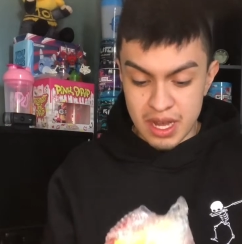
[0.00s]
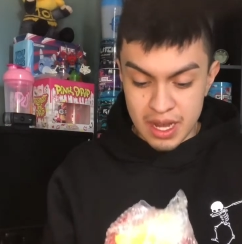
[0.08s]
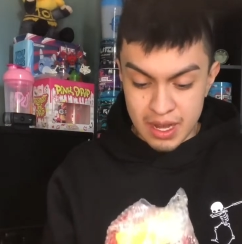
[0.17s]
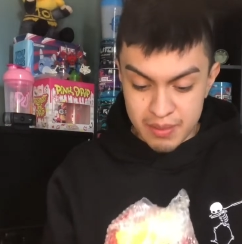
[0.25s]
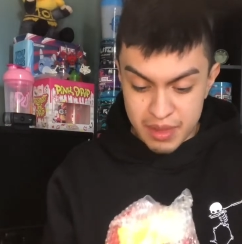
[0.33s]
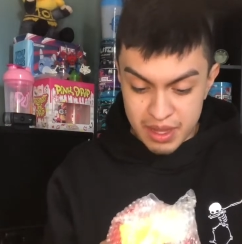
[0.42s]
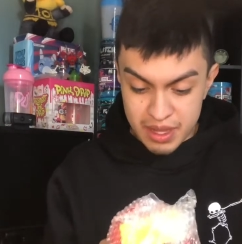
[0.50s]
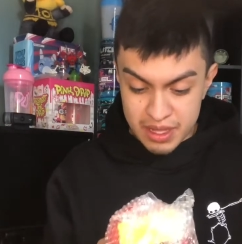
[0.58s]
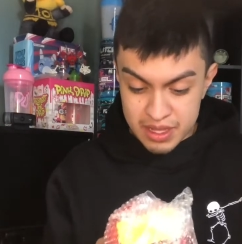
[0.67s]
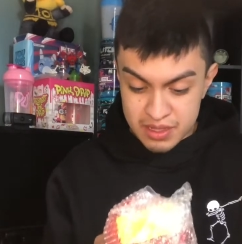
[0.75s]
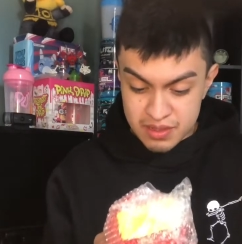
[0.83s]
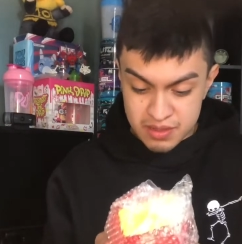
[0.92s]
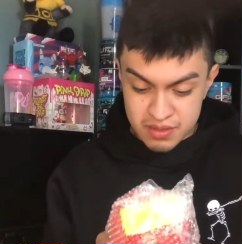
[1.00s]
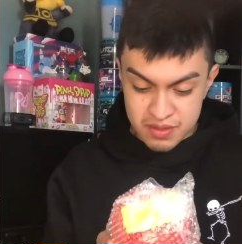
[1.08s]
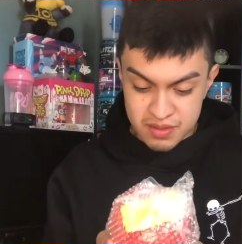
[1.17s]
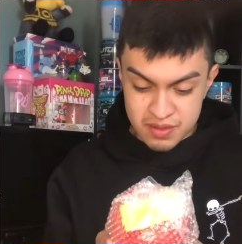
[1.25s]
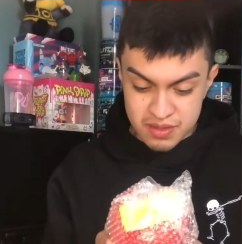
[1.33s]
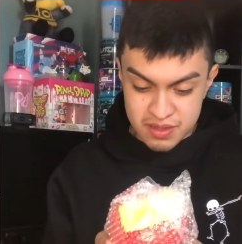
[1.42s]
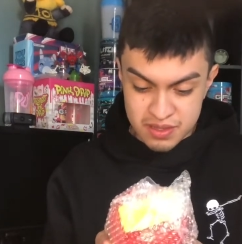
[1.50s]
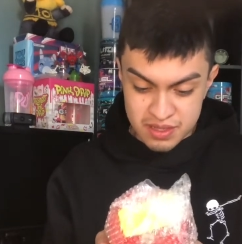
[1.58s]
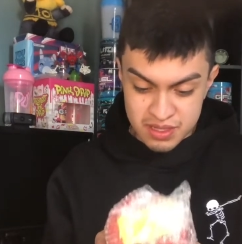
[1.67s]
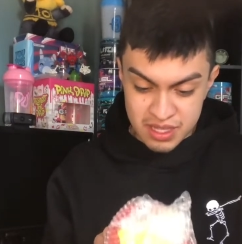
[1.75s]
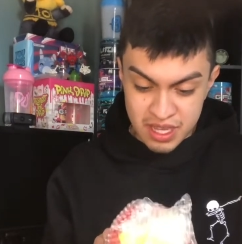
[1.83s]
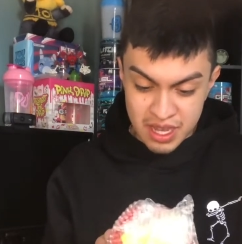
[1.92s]
I'm not.
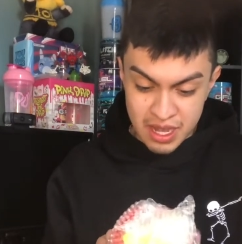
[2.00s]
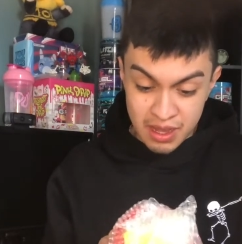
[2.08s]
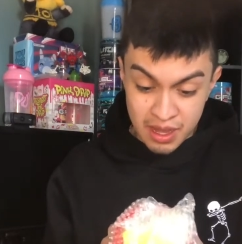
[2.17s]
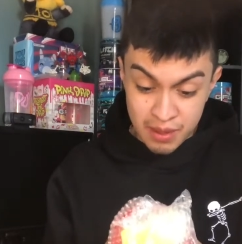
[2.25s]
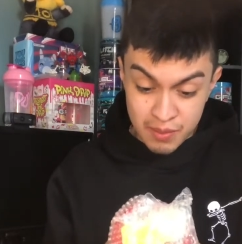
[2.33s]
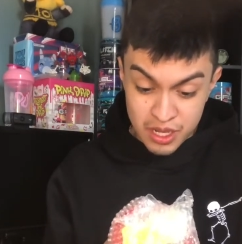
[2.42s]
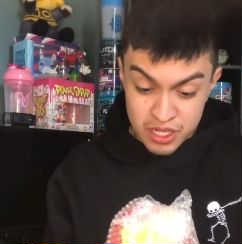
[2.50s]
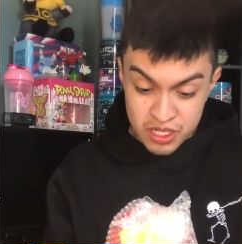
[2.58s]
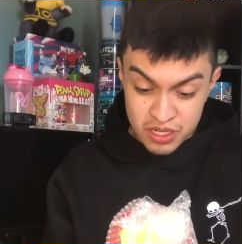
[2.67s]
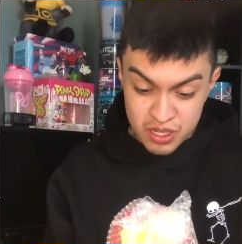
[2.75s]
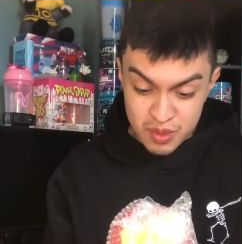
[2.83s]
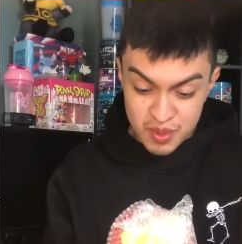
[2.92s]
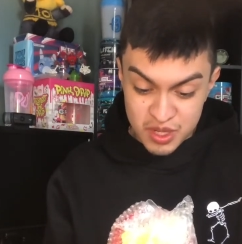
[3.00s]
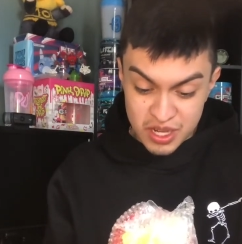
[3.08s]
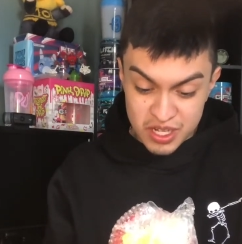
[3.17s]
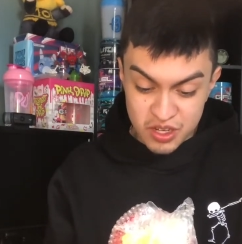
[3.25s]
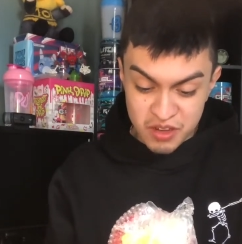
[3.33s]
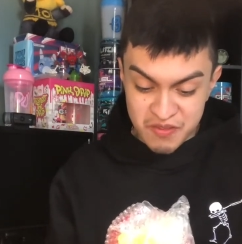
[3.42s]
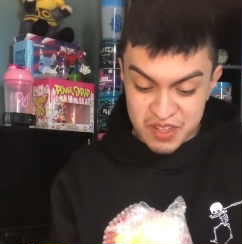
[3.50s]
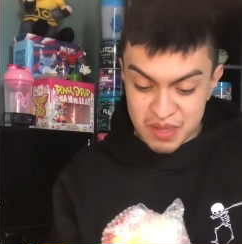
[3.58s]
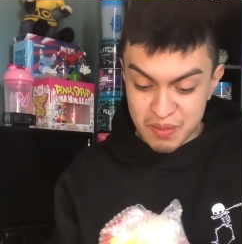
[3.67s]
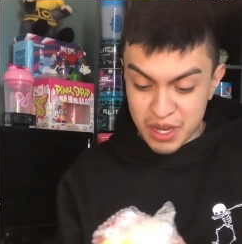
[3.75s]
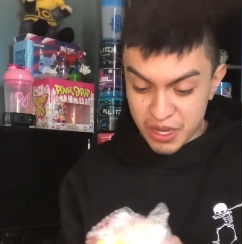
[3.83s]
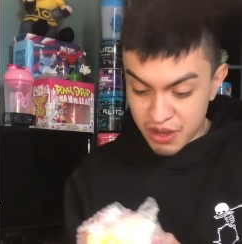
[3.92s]
Yeah, I'm not 100% sure if he's a
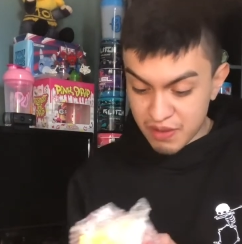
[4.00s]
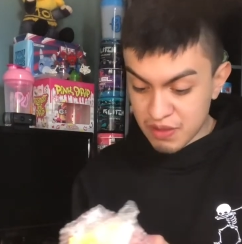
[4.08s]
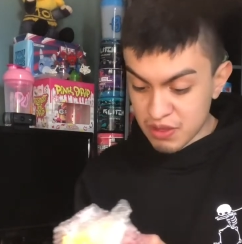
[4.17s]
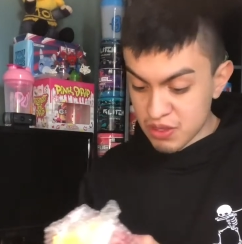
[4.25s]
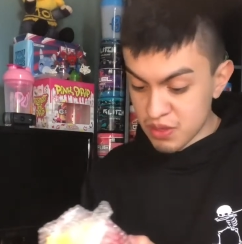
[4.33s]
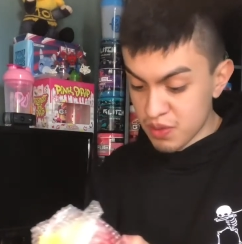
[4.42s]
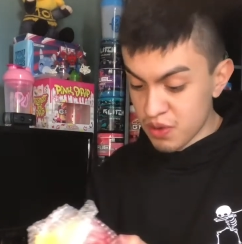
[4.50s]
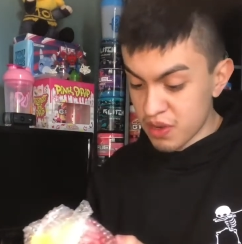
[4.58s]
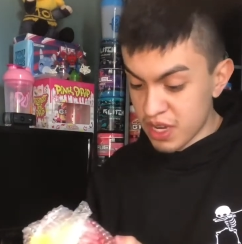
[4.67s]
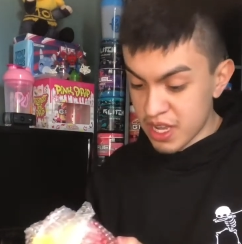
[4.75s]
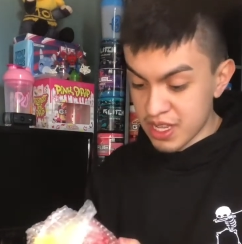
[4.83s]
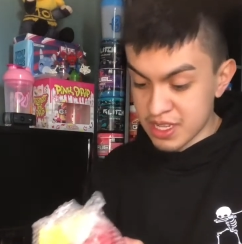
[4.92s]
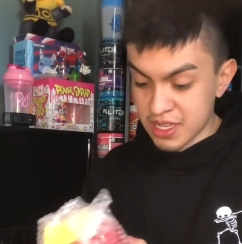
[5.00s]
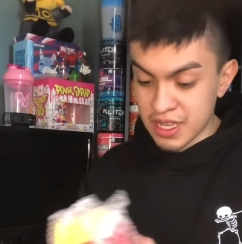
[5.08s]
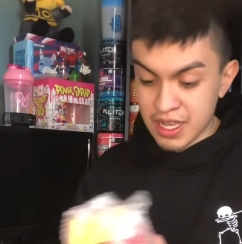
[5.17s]
Minecraft YouTuber or not,